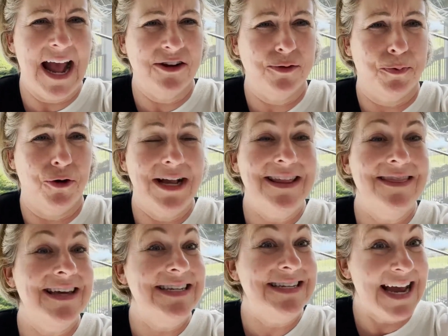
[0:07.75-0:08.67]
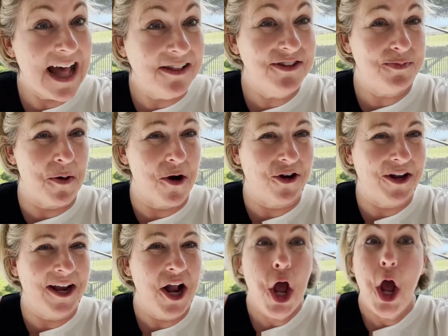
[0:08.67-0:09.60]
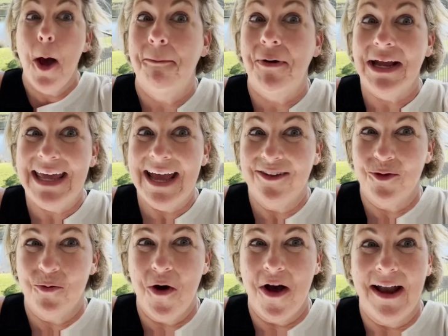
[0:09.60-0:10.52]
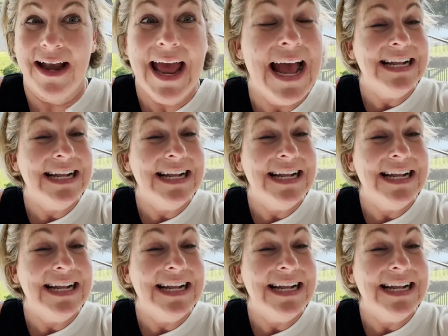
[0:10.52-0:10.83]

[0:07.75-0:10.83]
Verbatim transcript: expert in the Dallas market, but guess what?